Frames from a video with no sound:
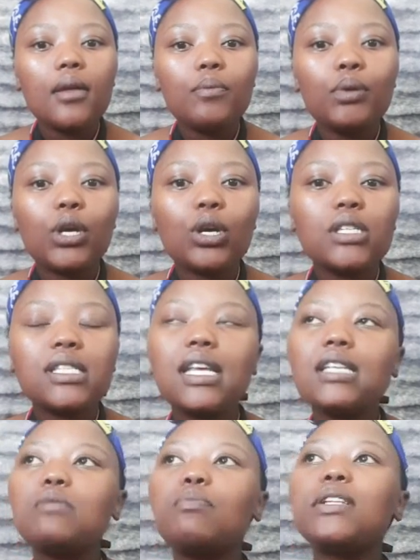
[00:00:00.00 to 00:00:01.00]
because
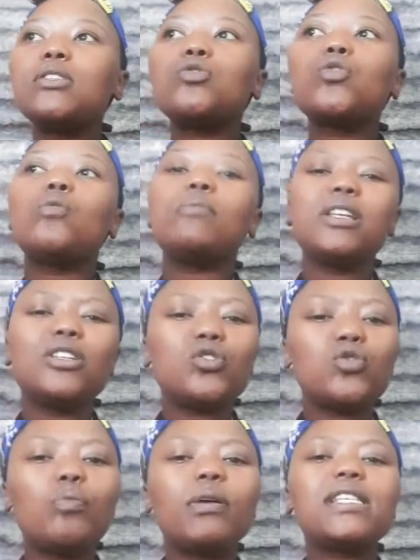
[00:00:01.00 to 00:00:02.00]
there's been so many
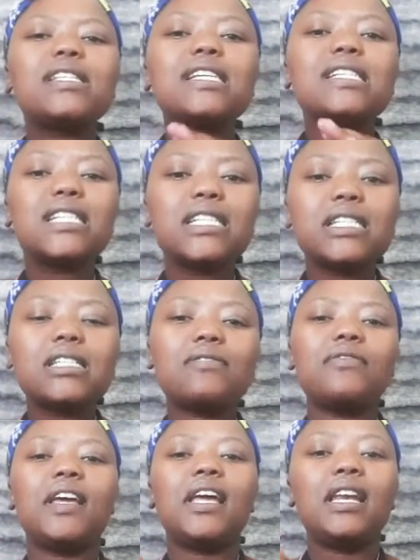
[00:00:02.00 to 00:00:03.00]
superstitions
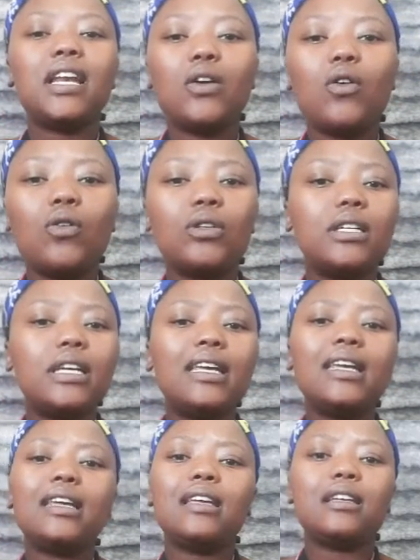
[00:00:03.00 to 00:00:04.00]
vele on
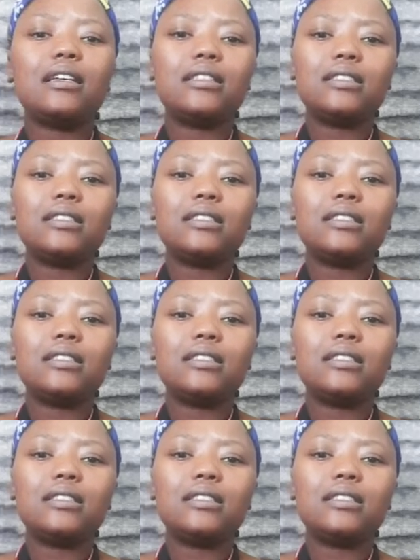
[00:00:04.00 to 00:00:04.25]
yeah